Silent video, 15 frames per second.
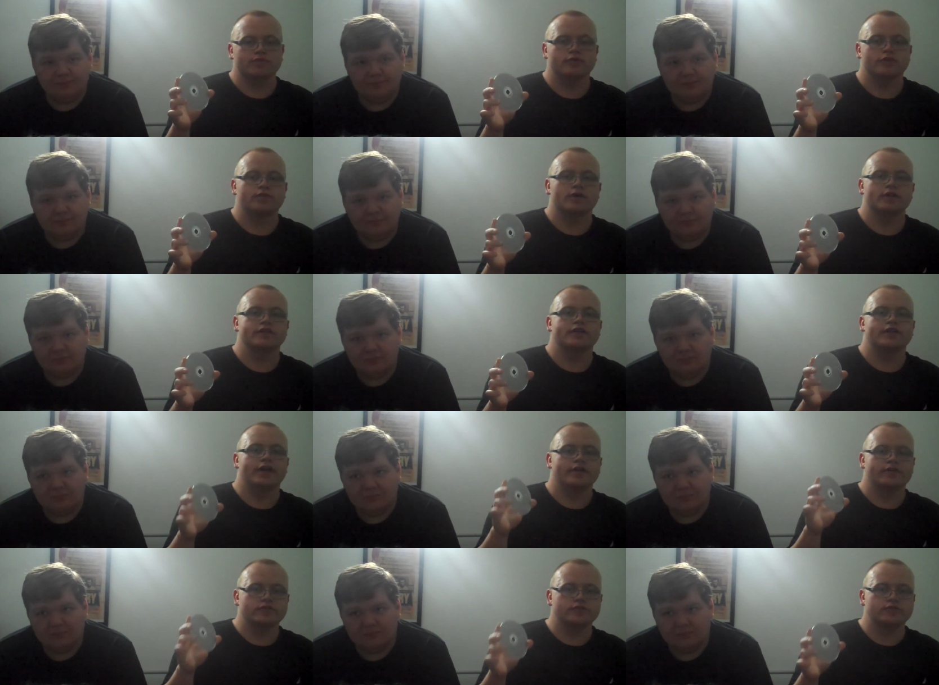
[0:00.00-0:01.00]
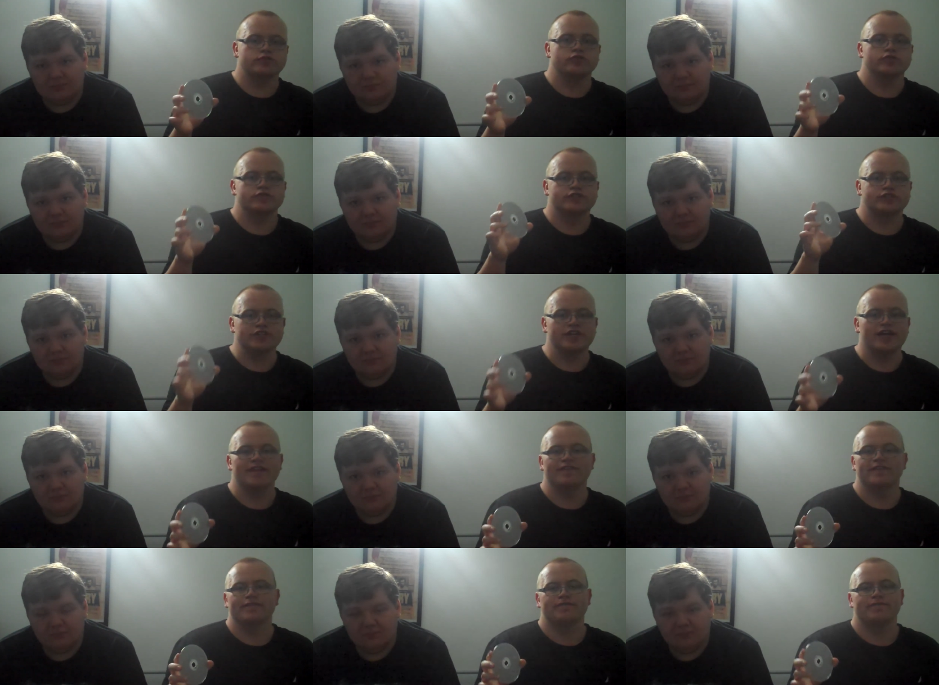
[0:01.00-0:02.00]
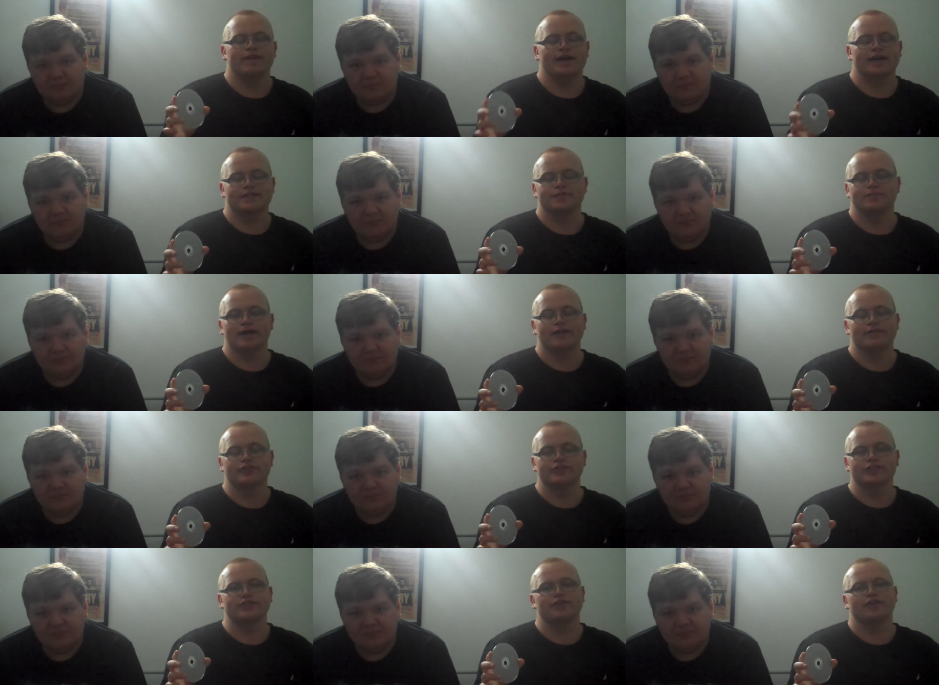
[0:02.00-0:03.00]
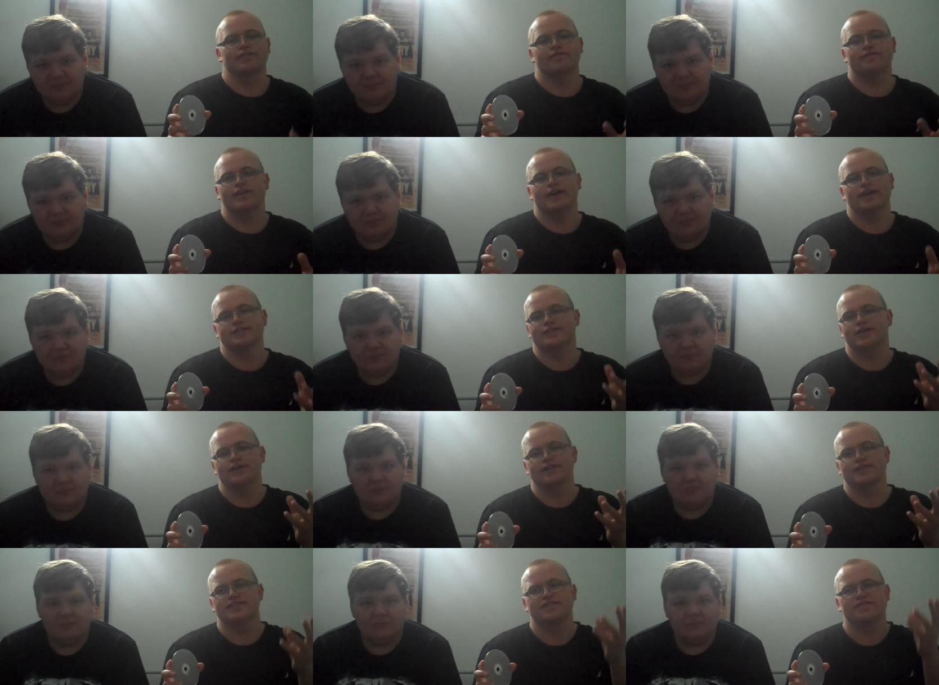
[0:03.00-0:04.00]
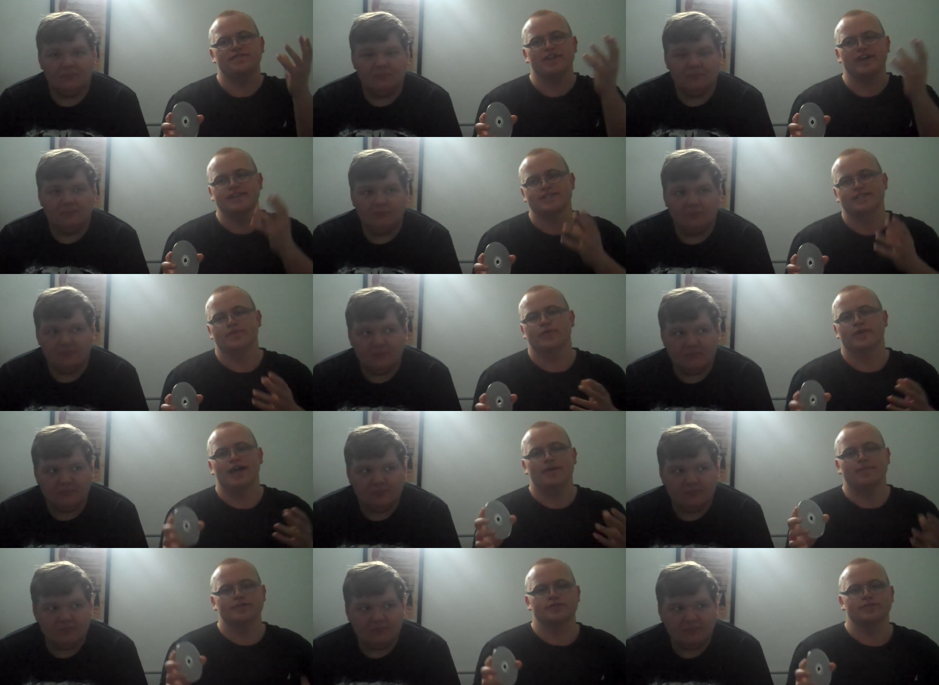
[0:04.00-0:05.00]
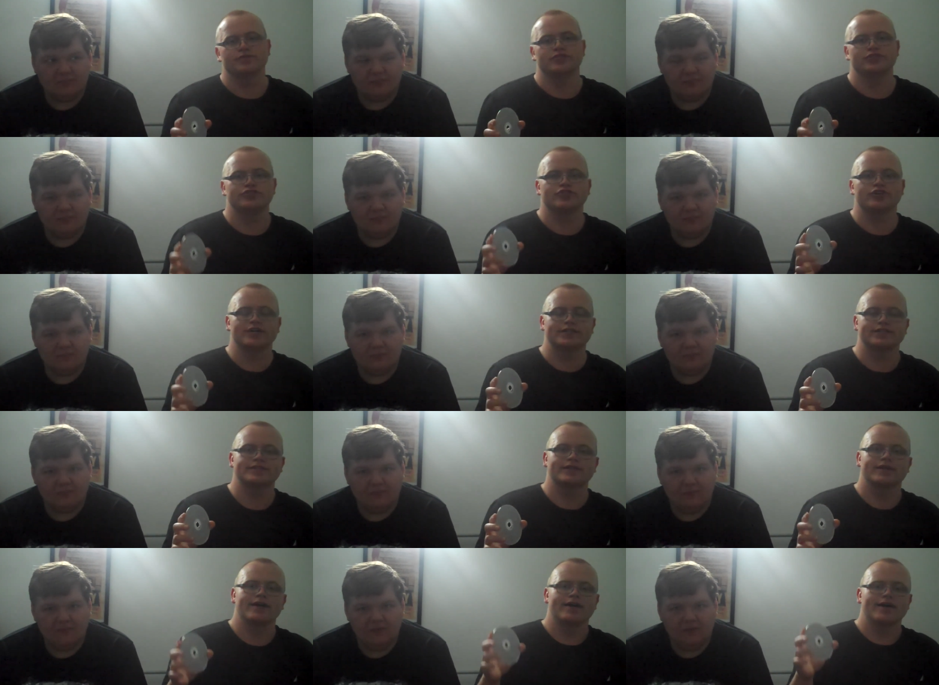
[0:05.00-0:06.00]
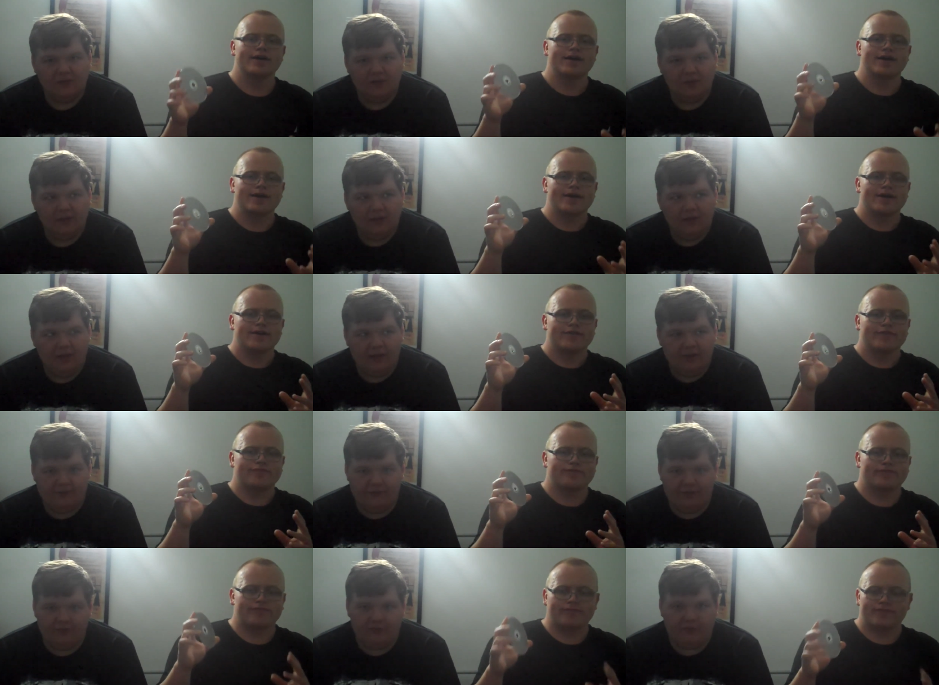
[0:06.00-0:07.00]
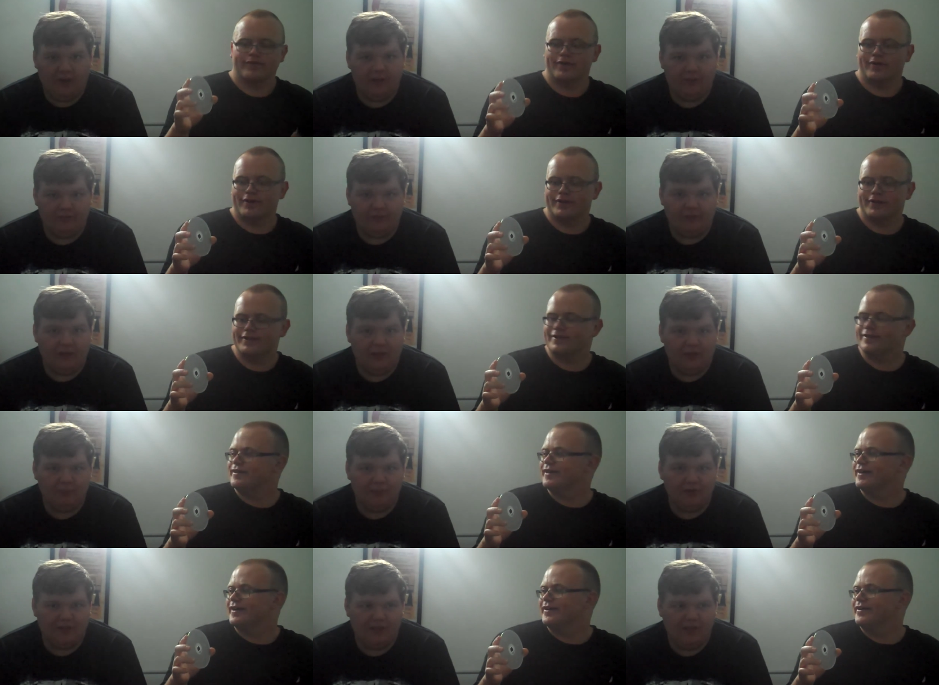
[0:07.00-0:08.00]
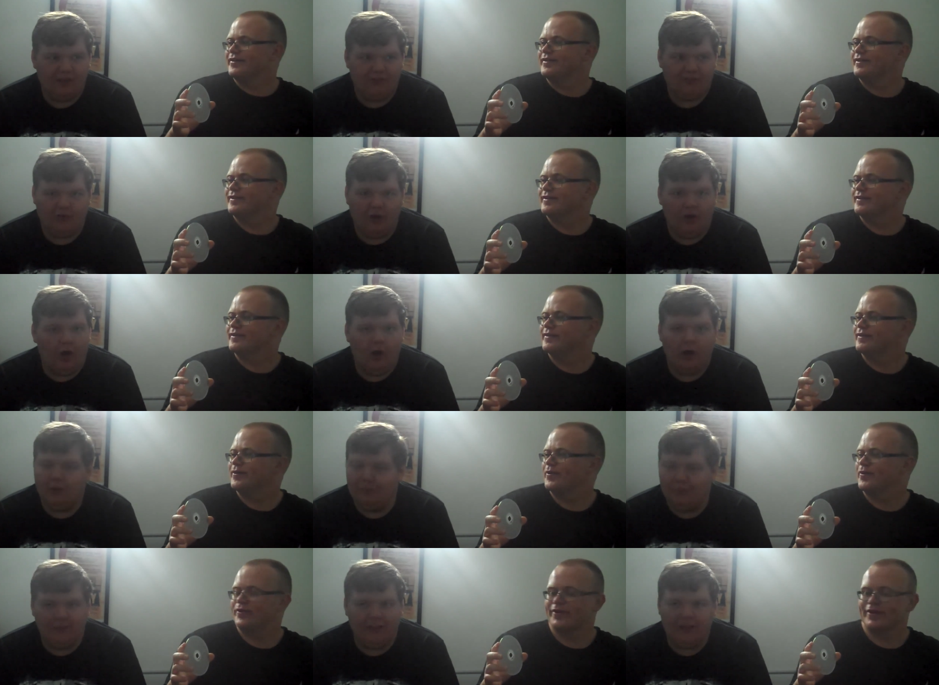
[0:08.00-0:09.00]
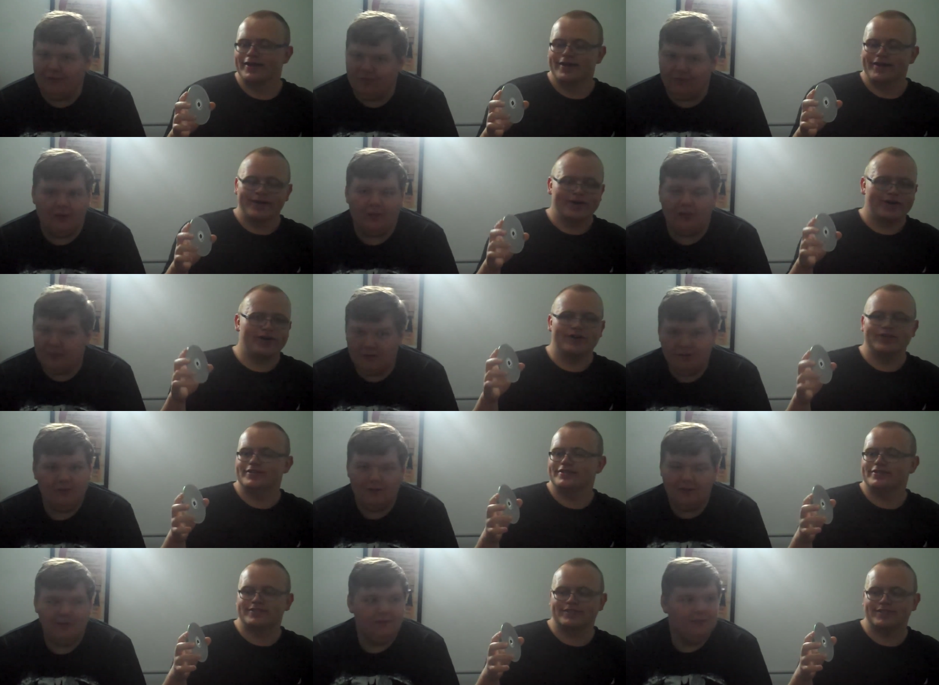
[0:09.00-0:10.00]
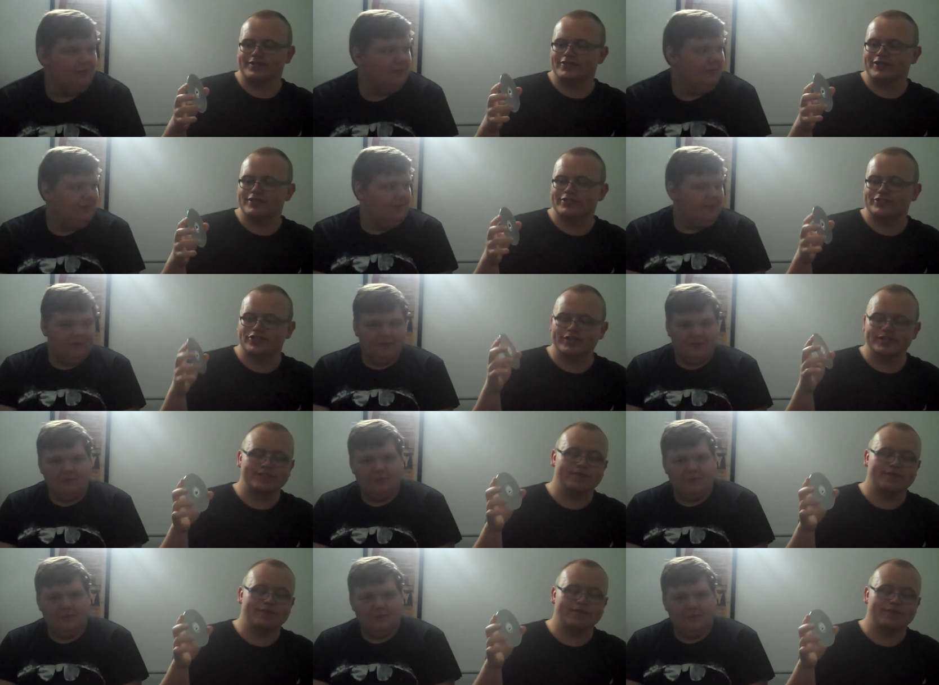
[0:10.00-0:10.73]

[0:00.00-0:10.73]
Speaker 1: with one of the characters, which you'll see, and the effects, man, just the effects on his face and what happens to him is just it's disgusting, yeah. but it's amazing. Oh, it's it's just